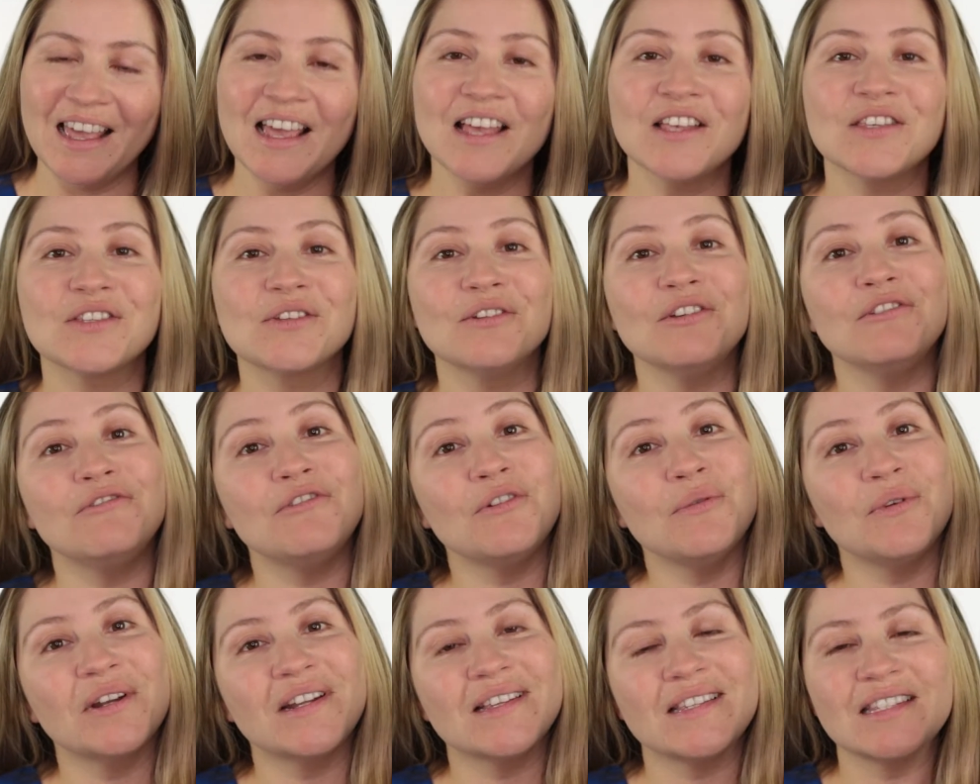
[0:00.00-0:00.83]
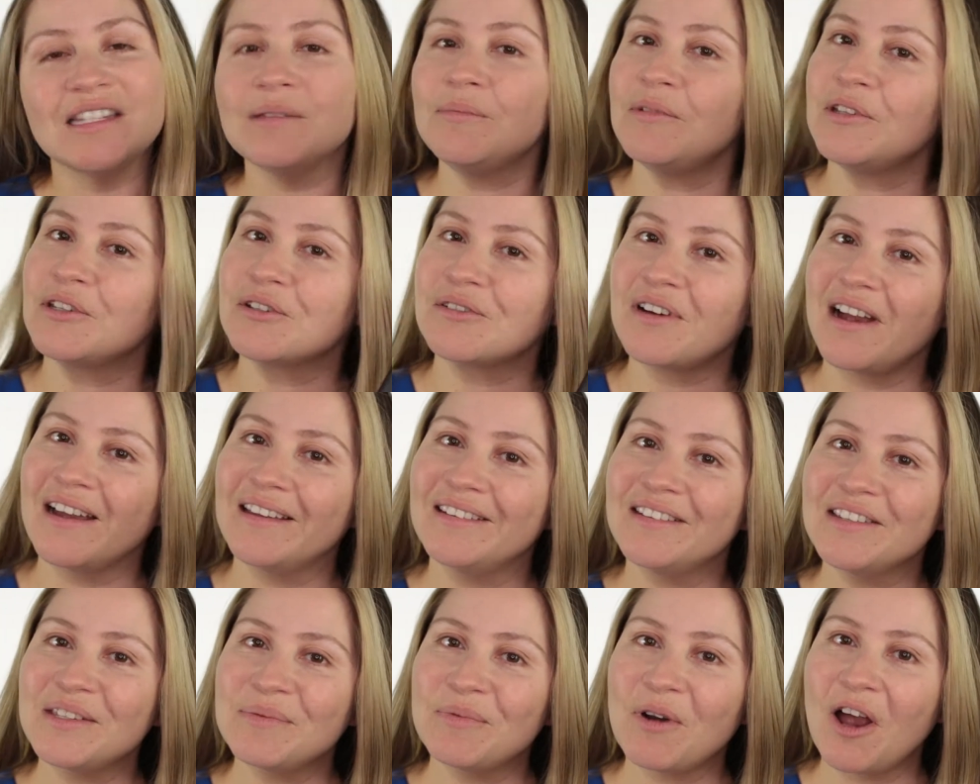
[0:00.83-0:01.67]
So if you wanna see me trying
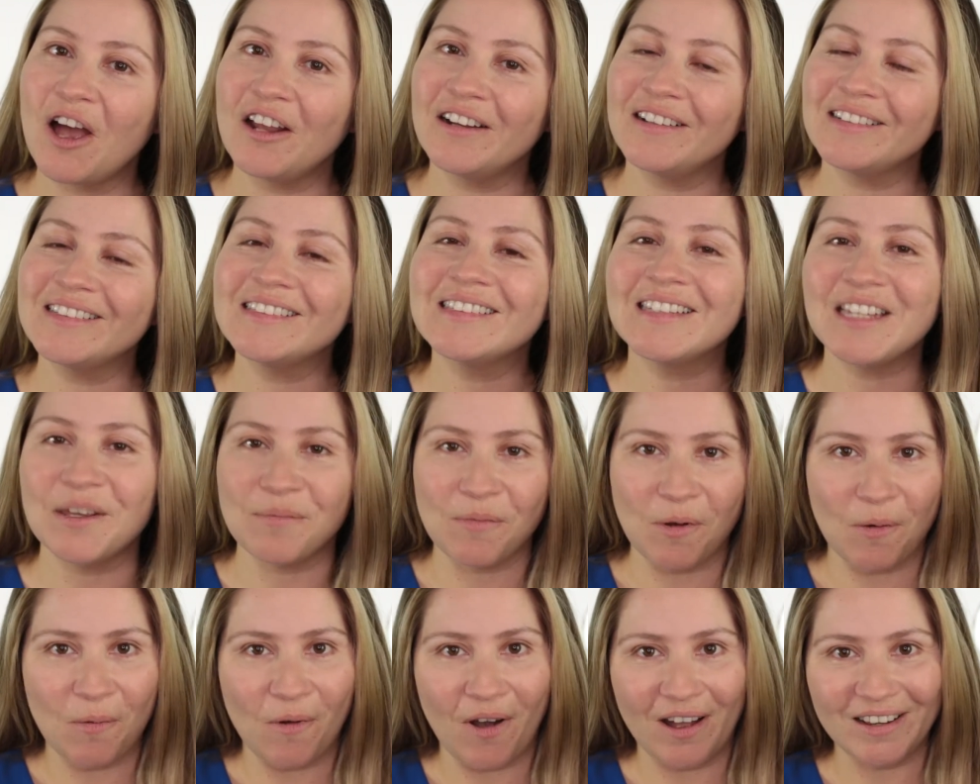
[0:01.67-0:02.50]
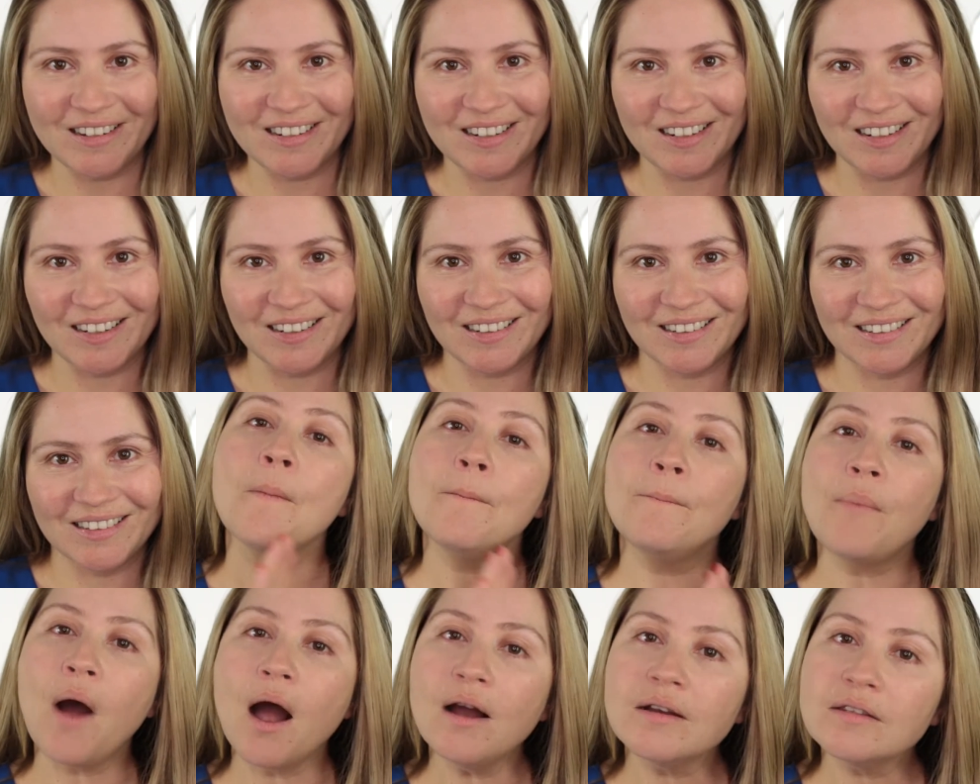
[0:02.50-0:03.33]
these products, keep on watching.
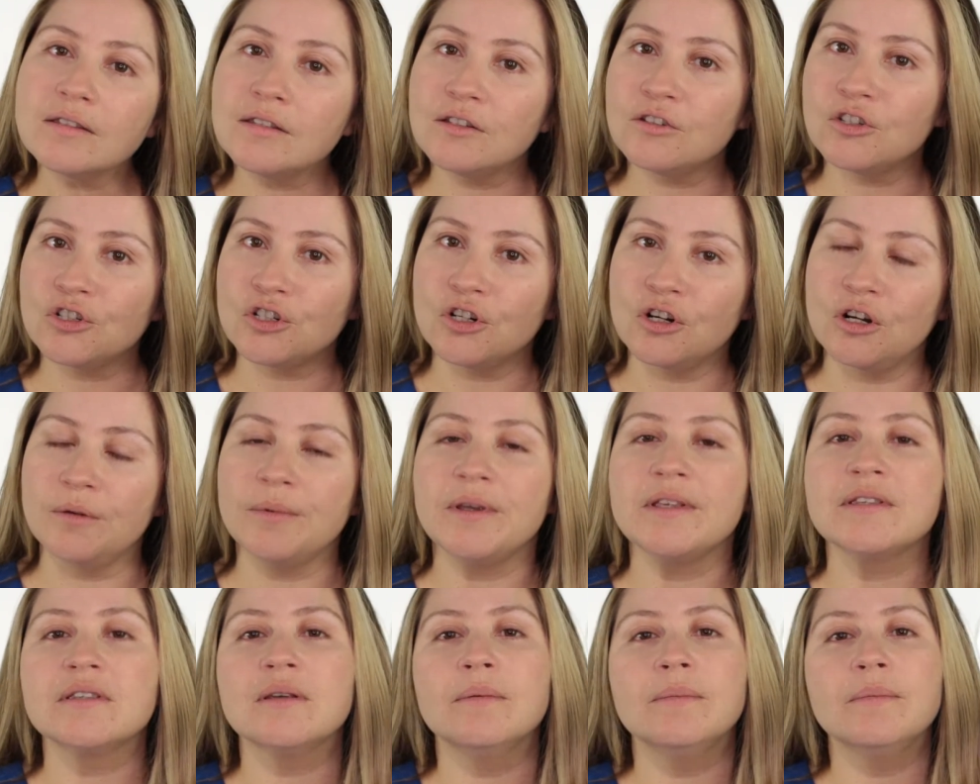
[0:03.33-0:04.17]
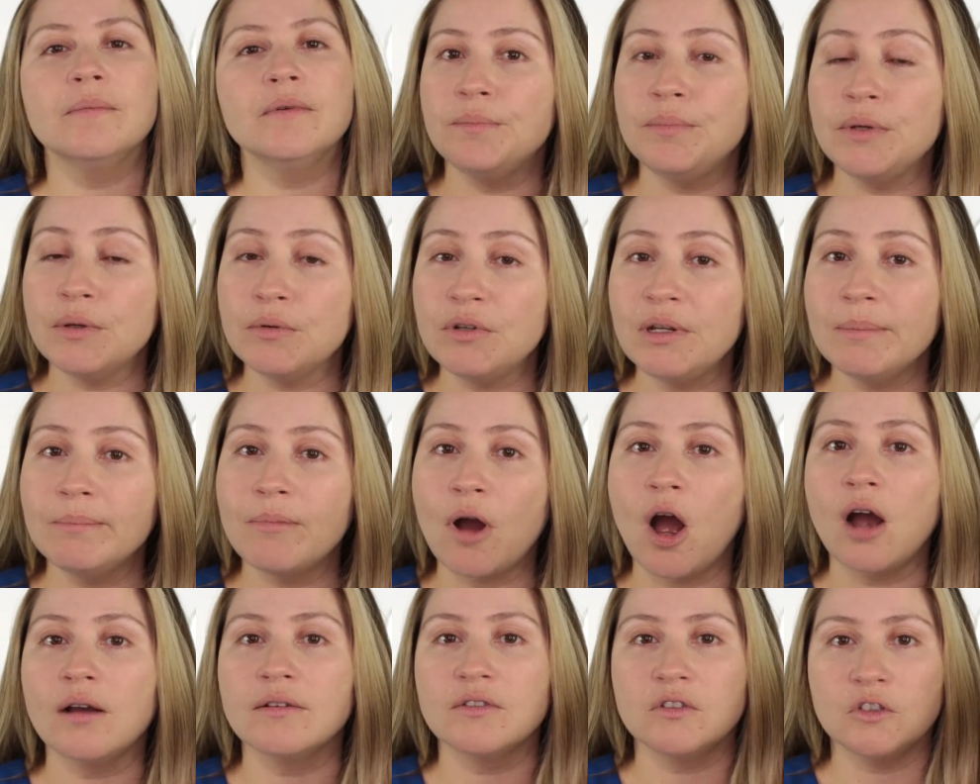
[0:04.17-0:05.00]
Boxycharm is a beauty
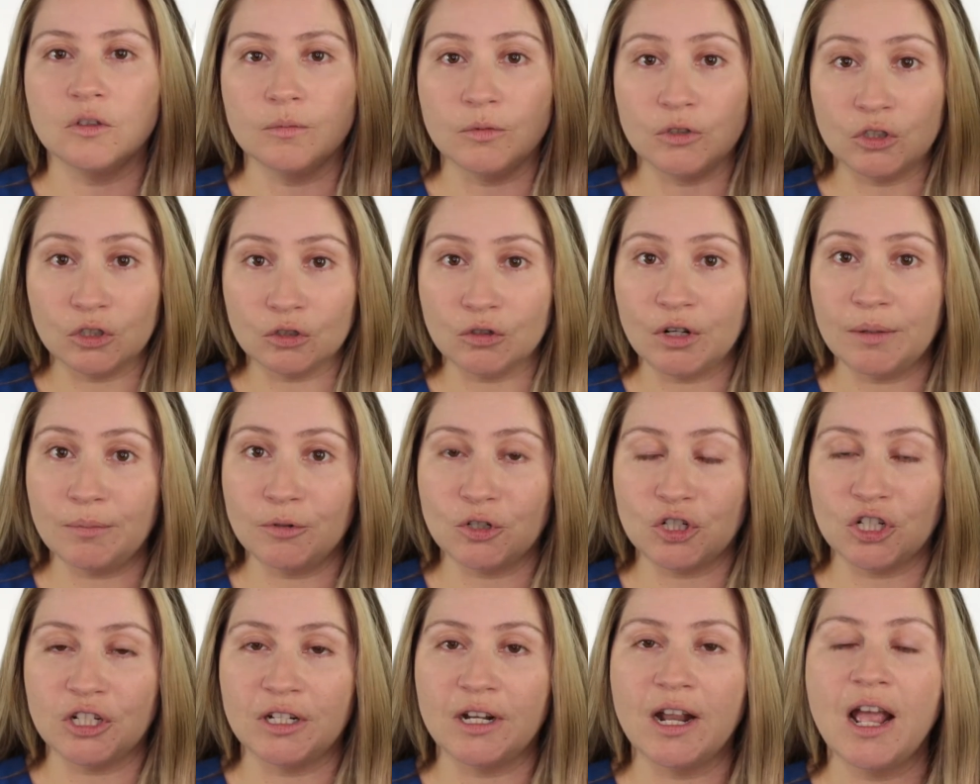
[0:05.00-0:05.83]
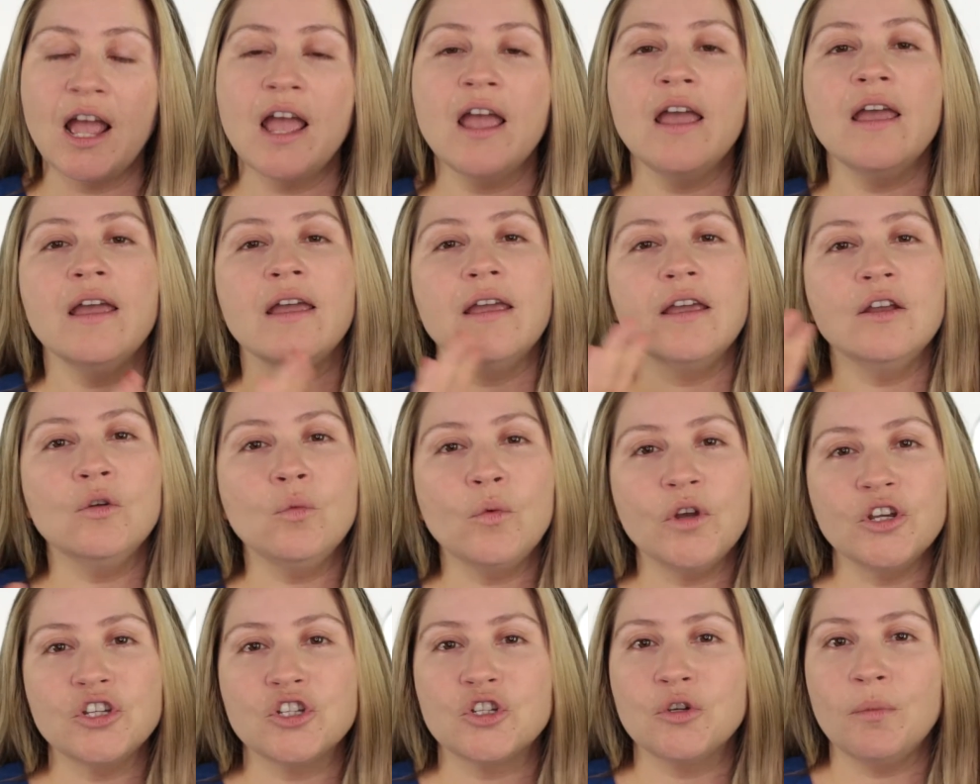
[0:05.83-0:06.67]
box subscription in
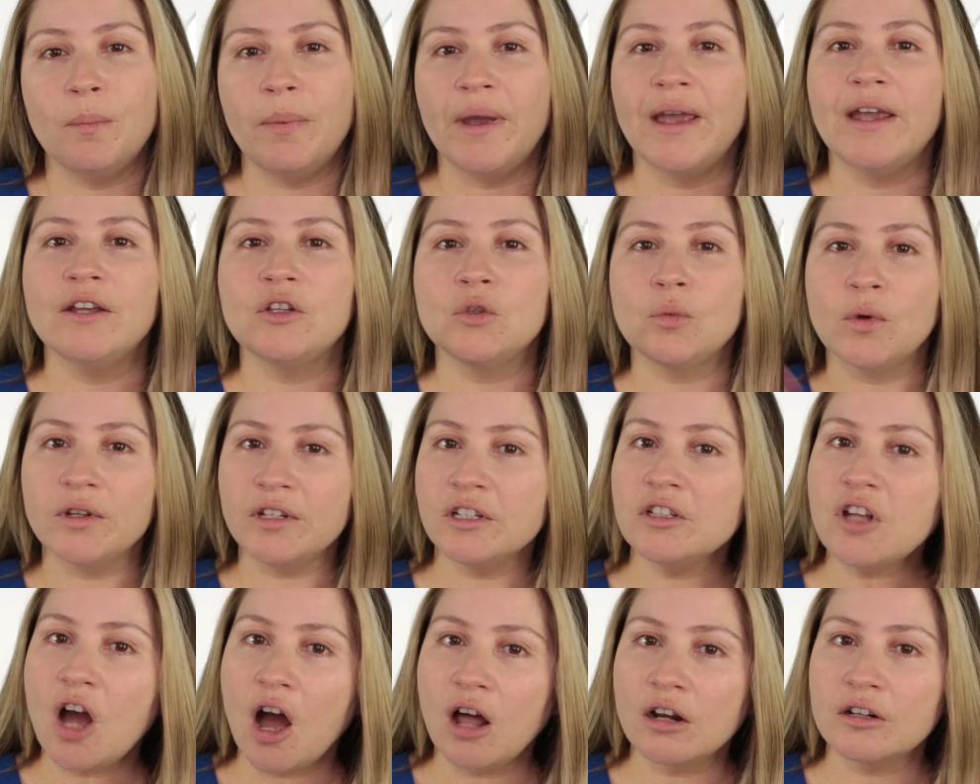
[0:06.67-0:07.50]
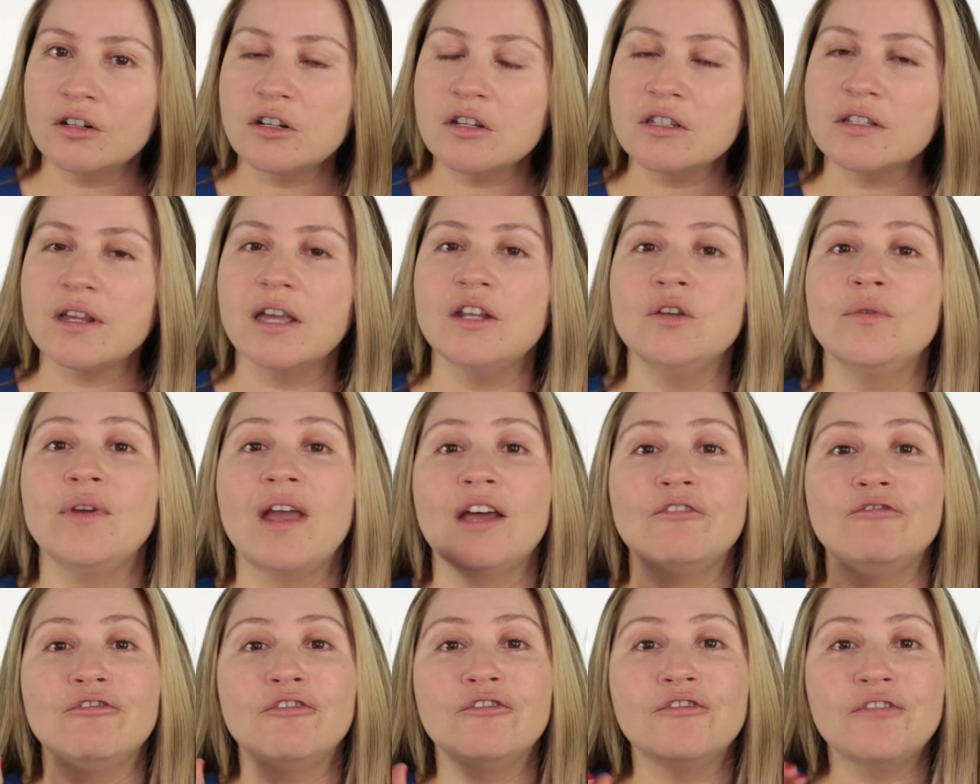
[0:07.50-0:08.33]
which you pay $20 and you
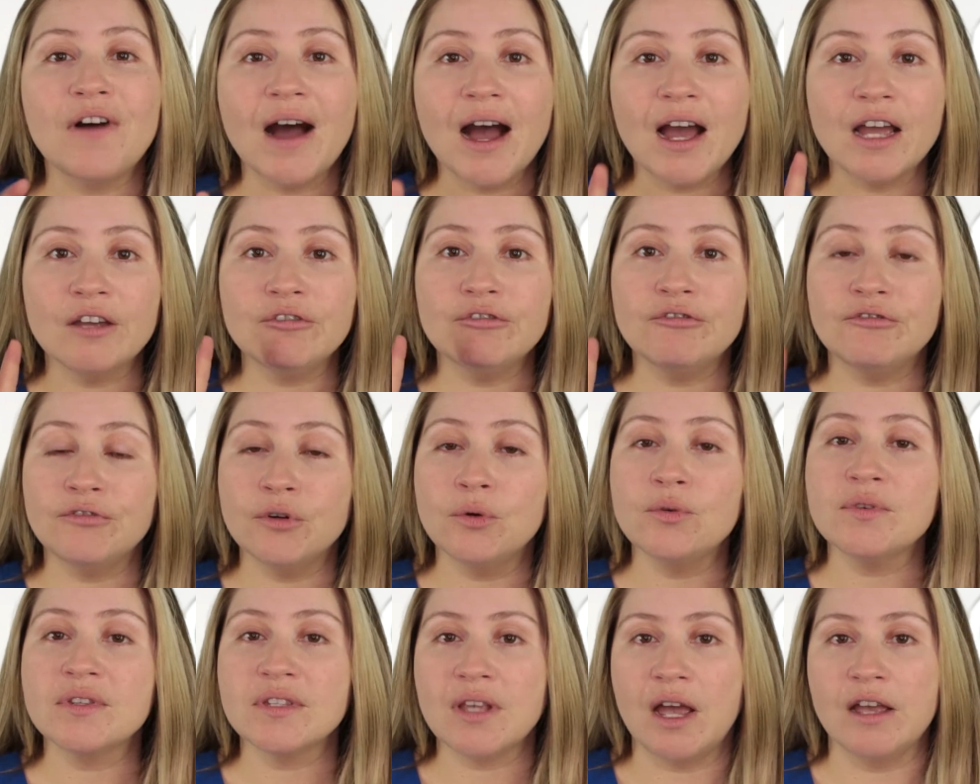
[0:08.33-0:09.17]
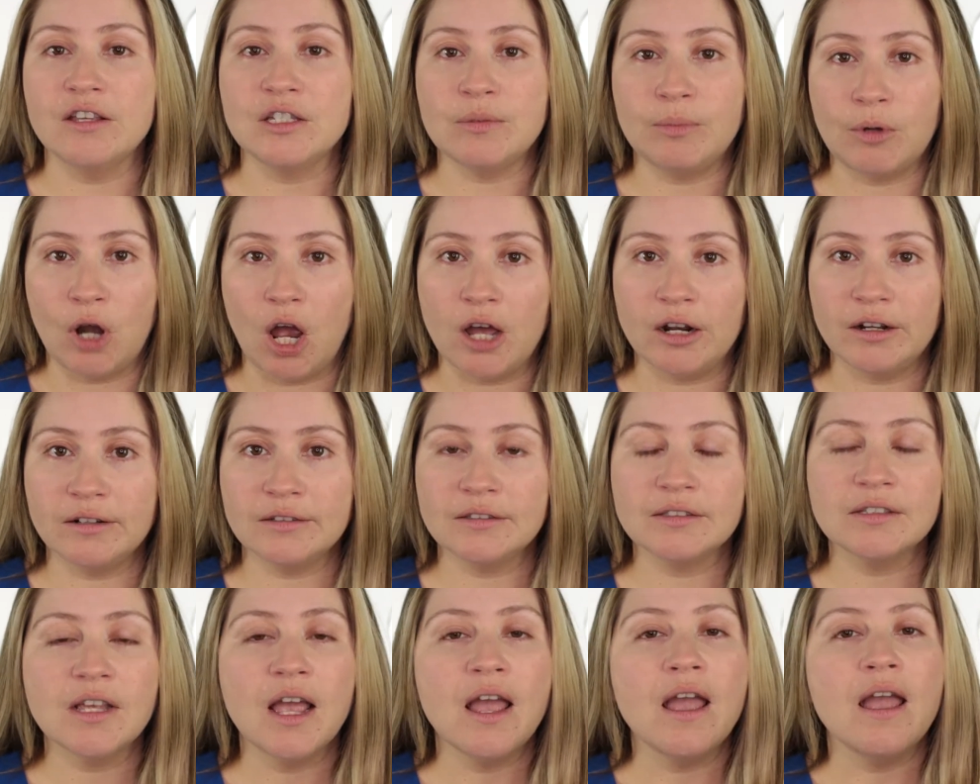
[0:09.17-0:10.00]
get 5 full-size
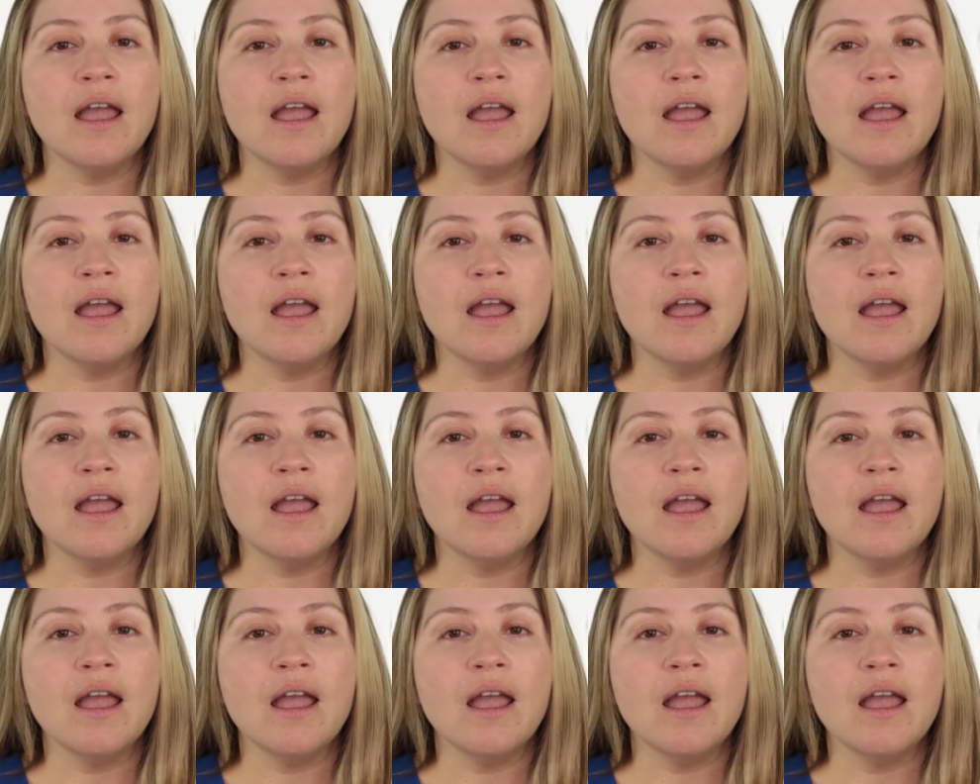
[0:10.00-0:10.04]
products.